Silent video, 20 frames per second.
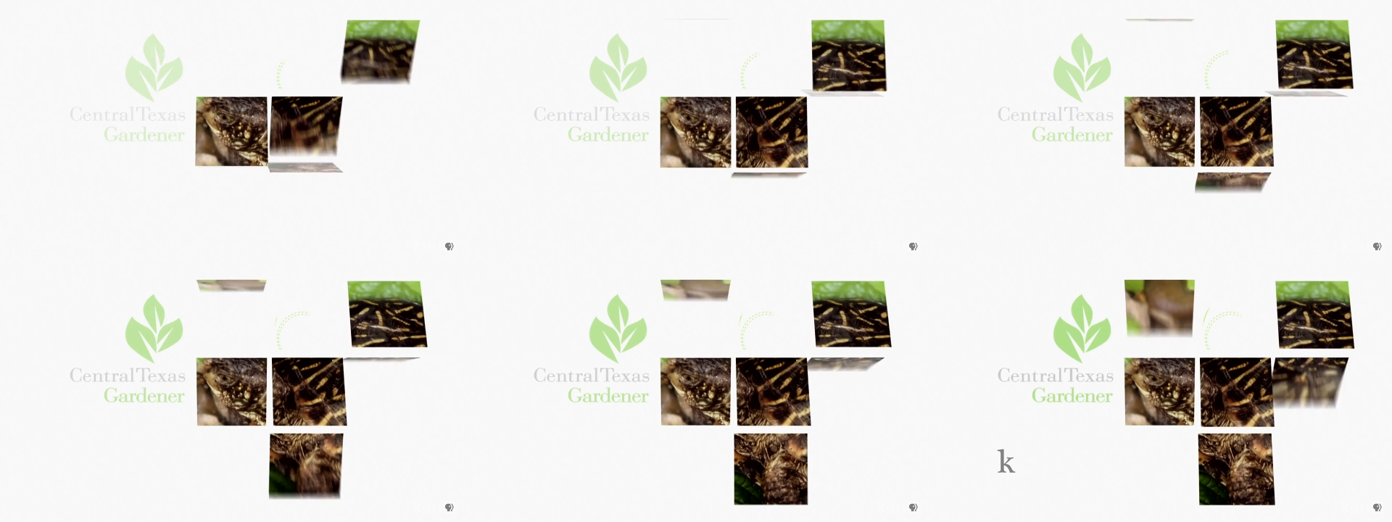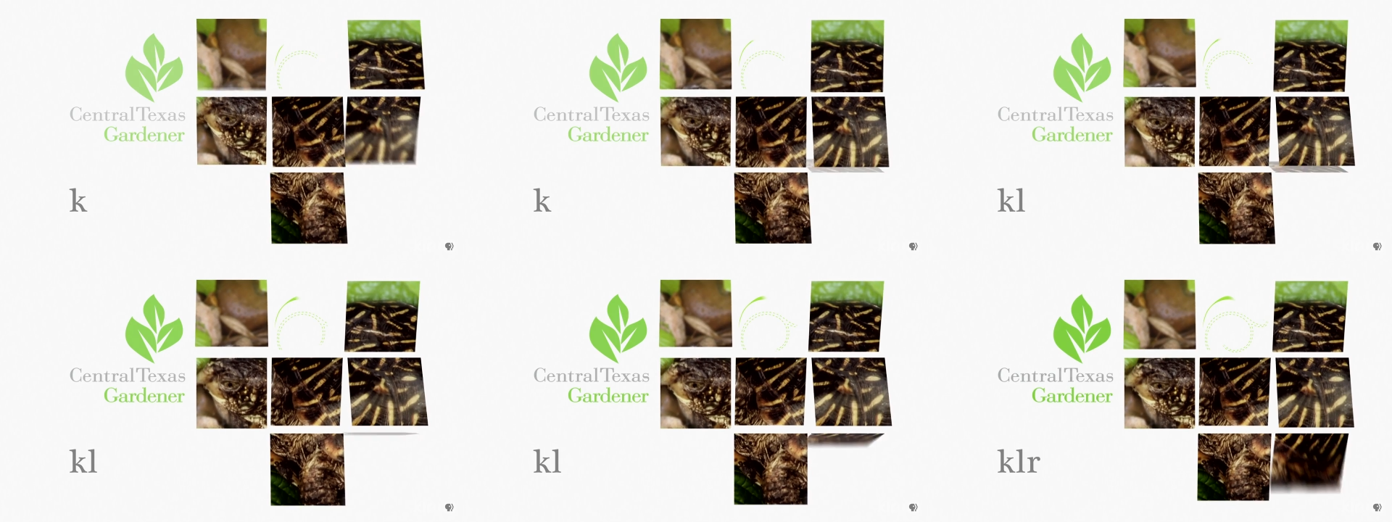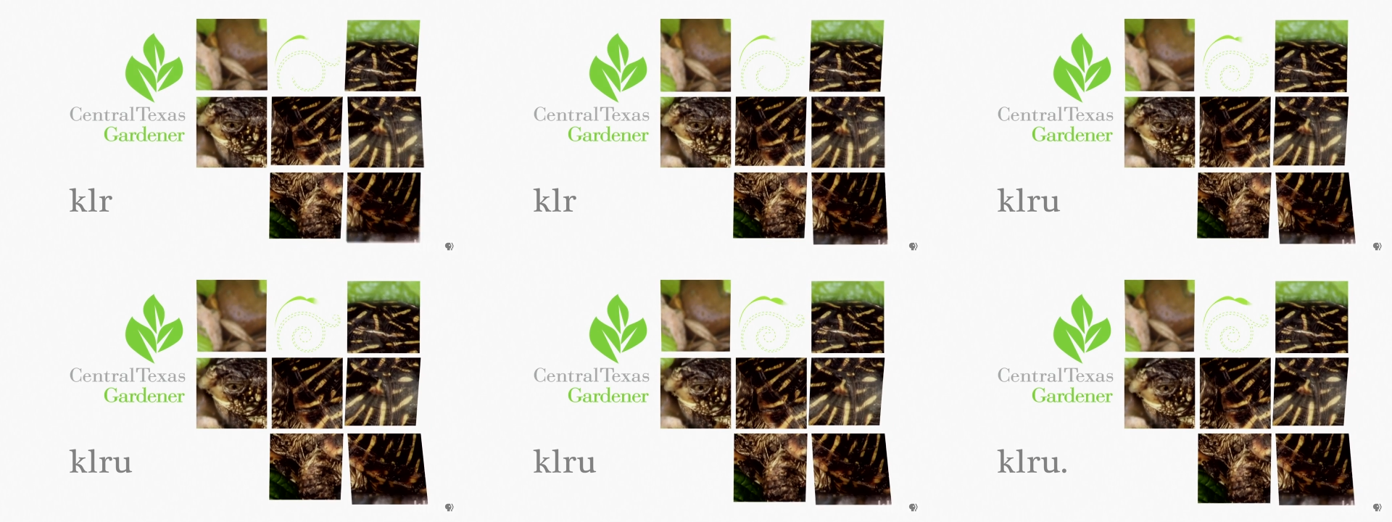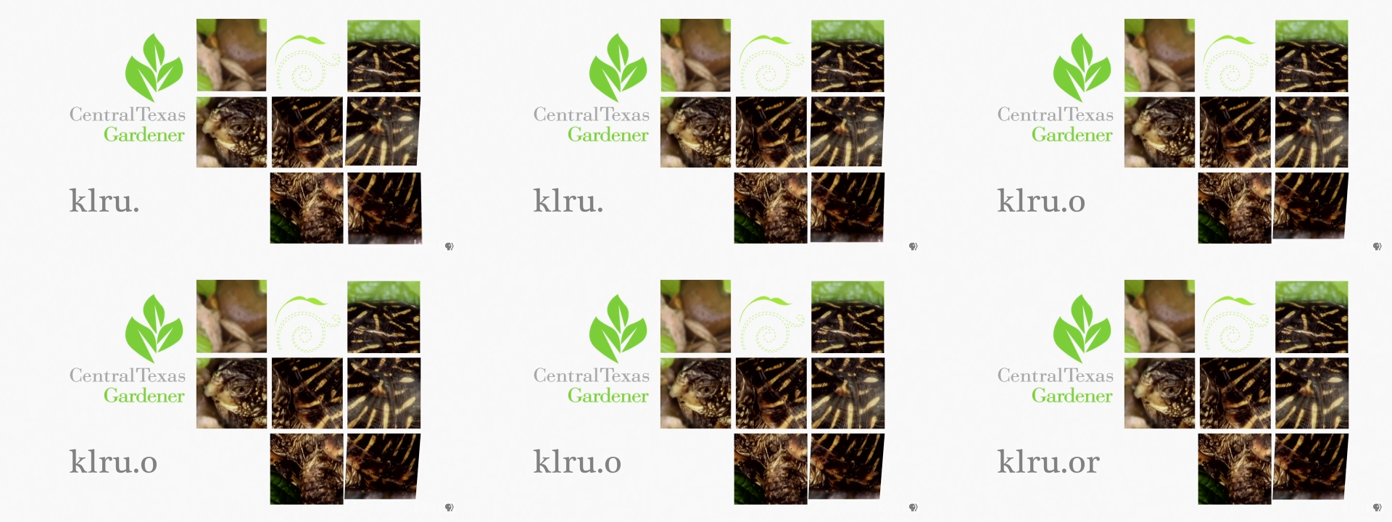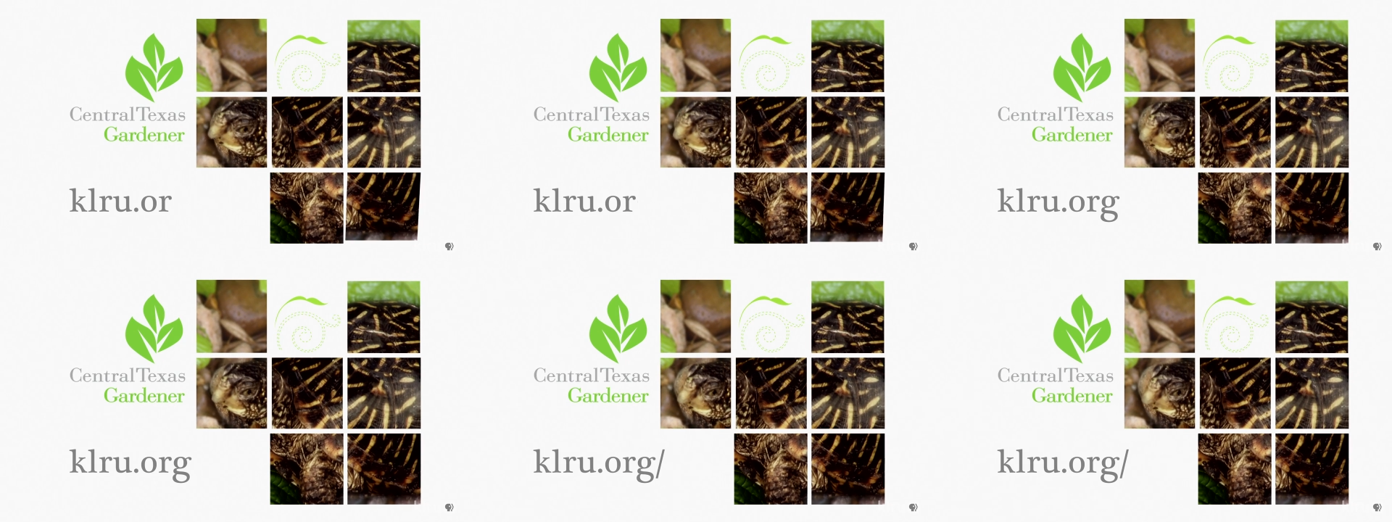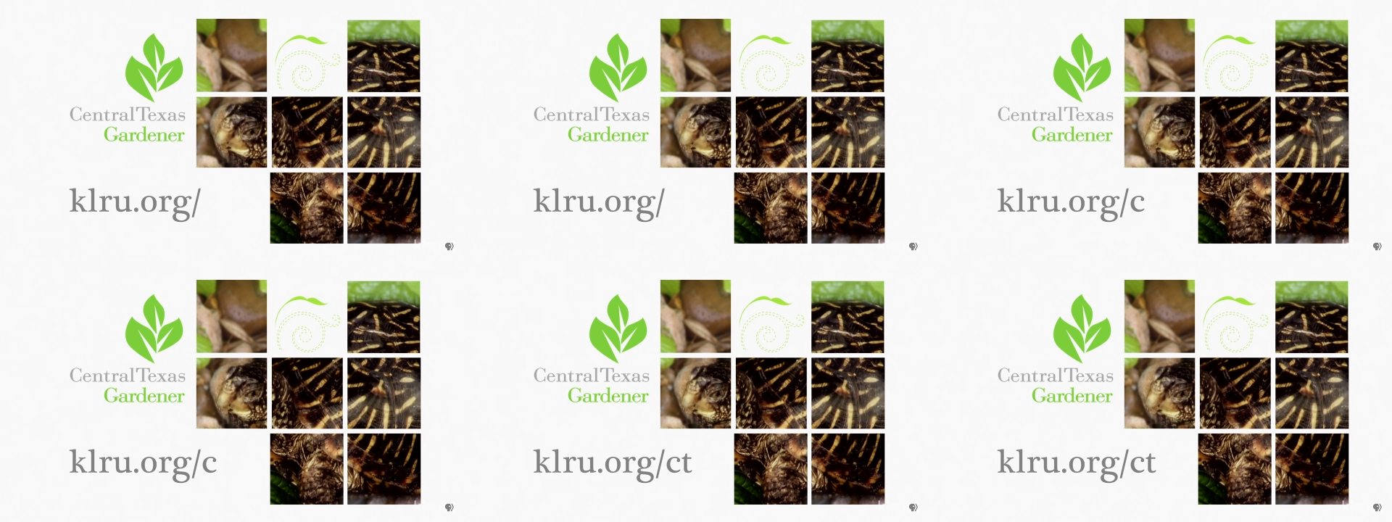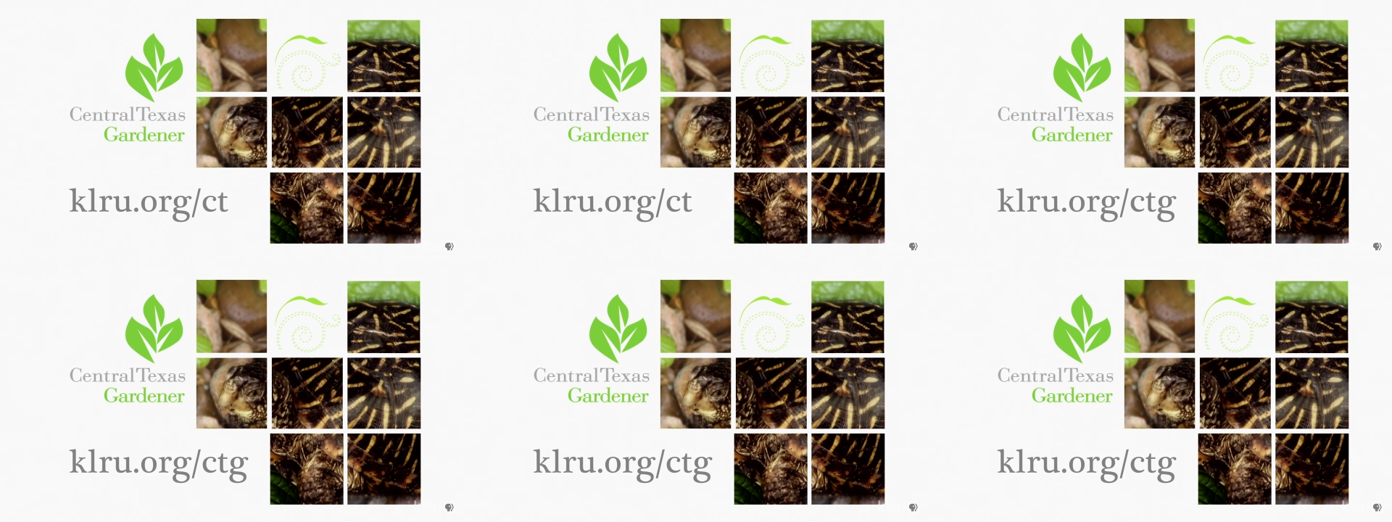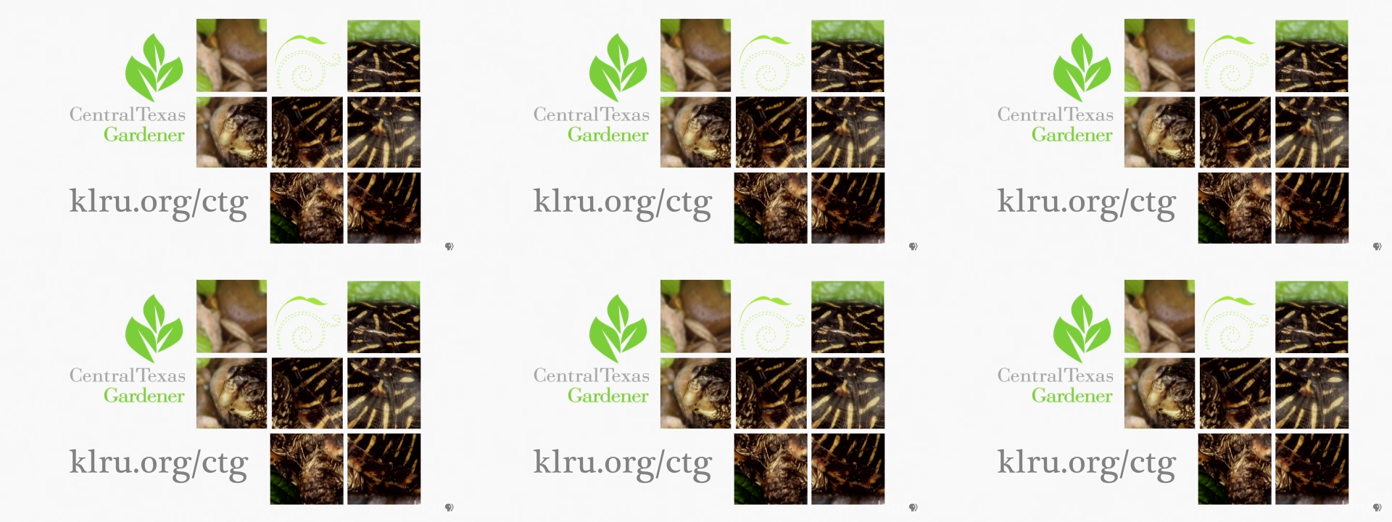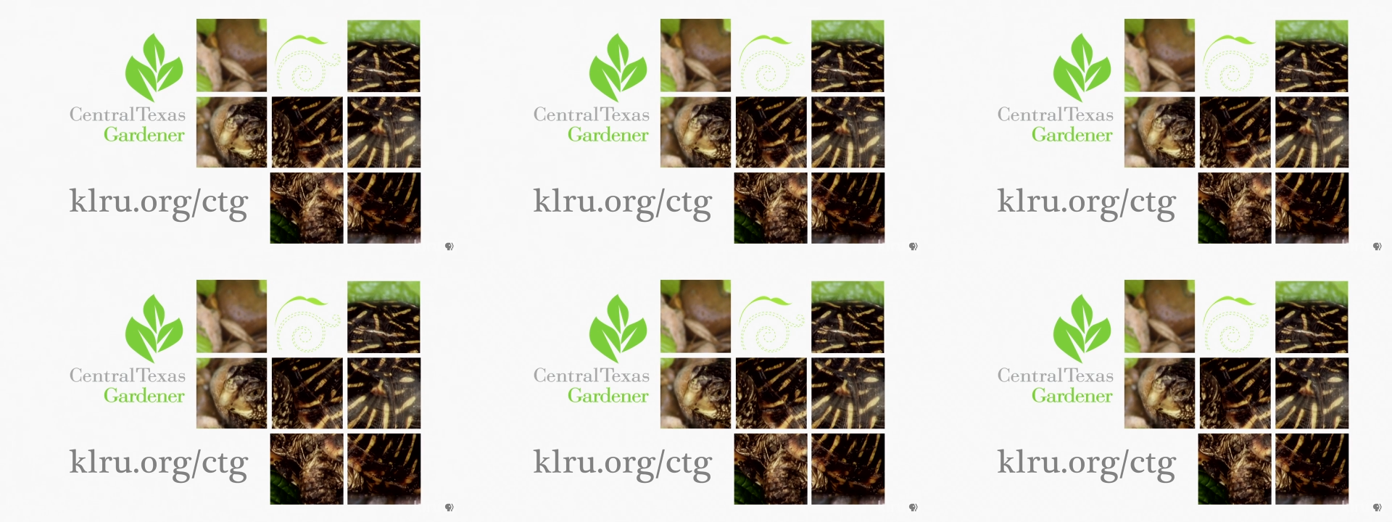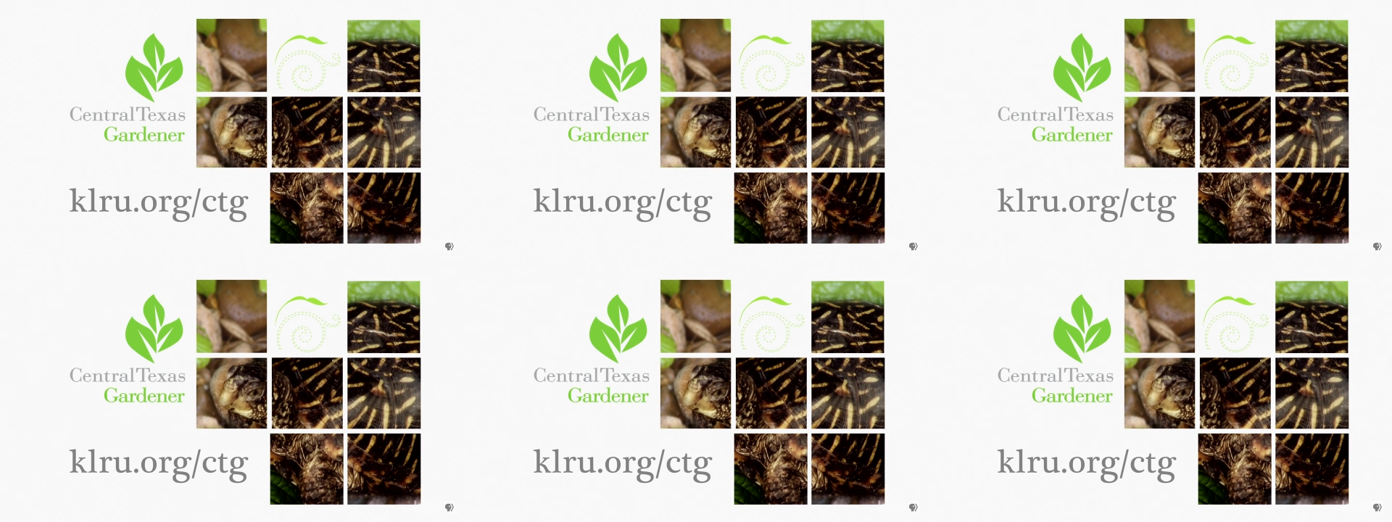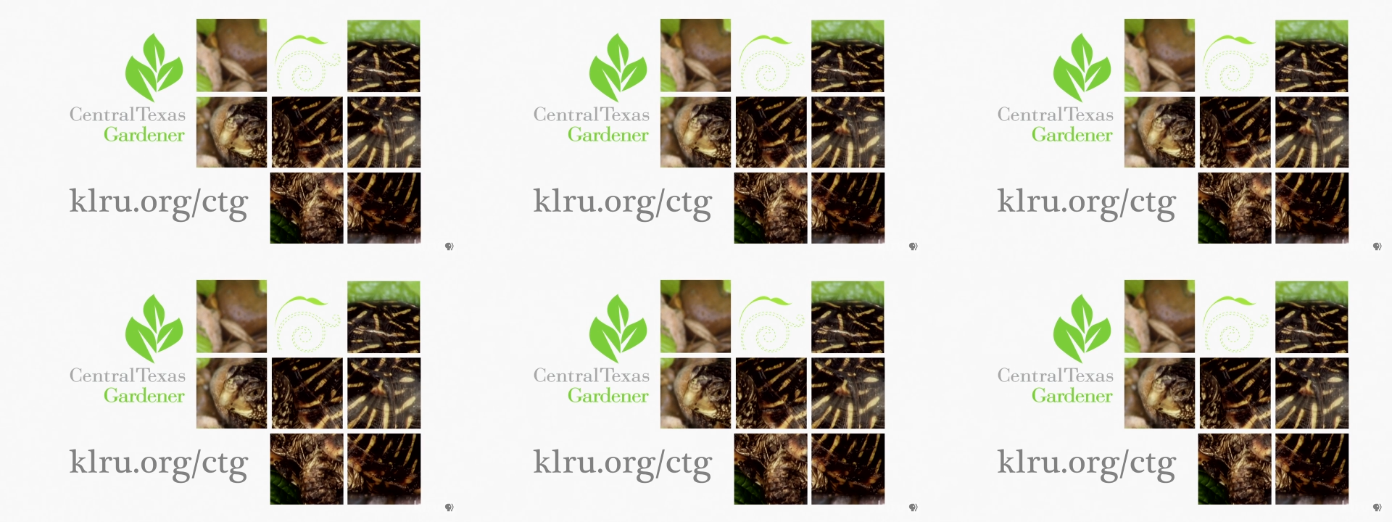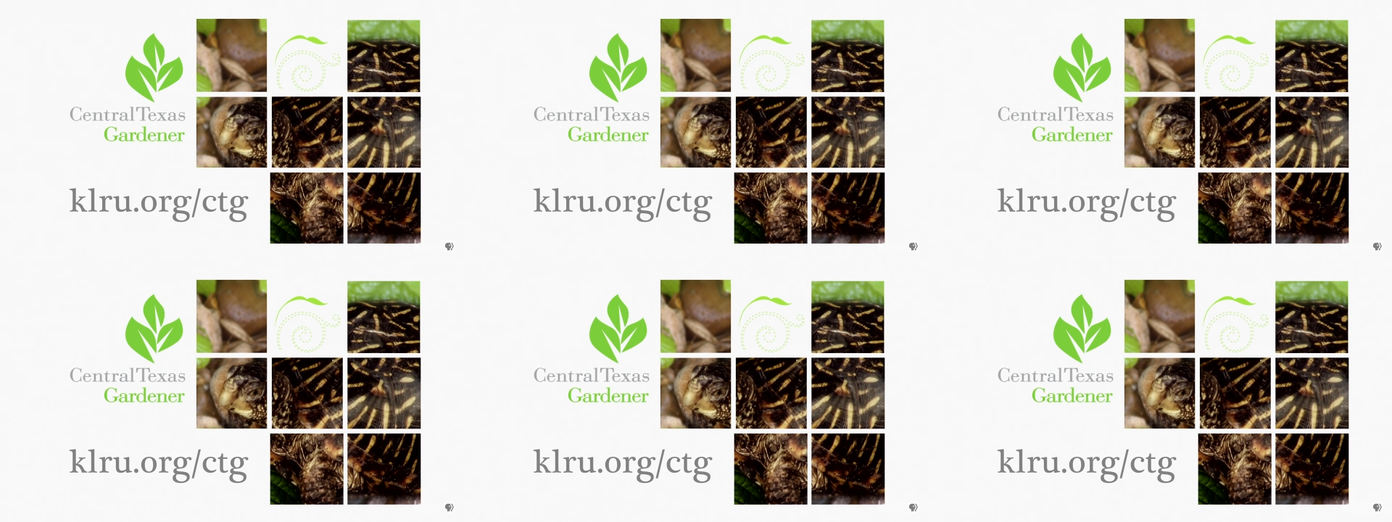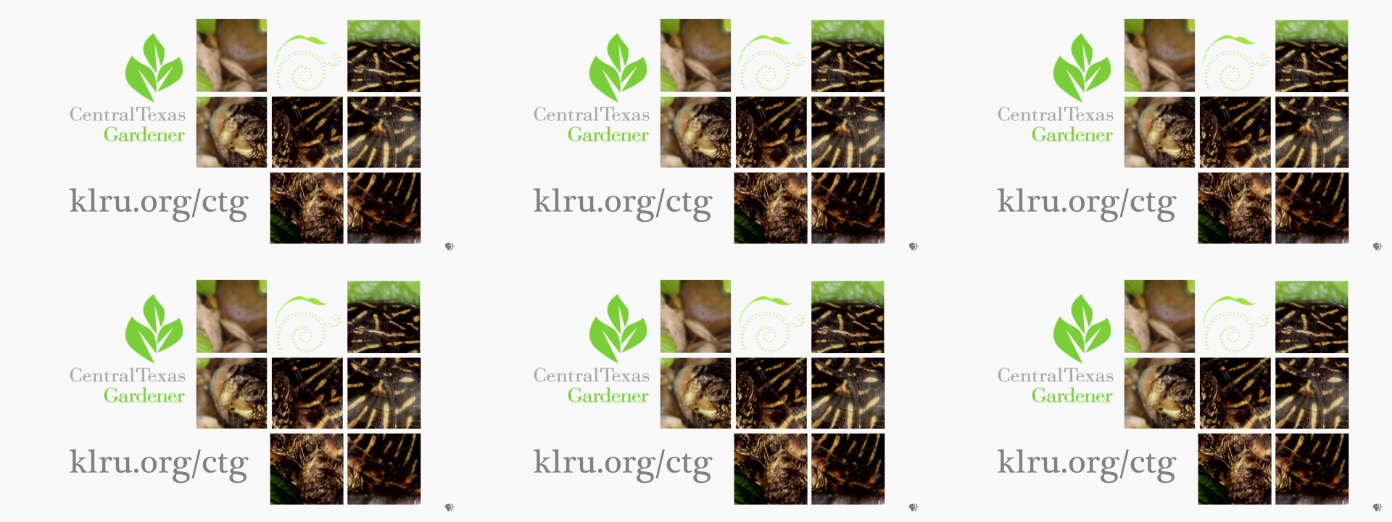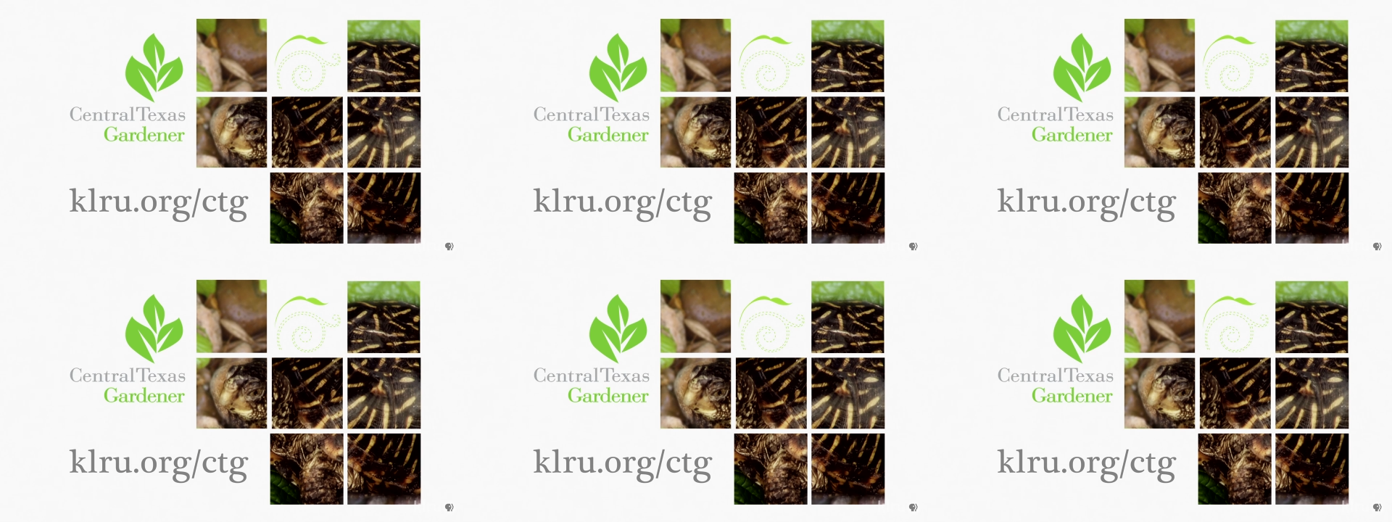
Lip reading: No face is visible, so there are no lips to read.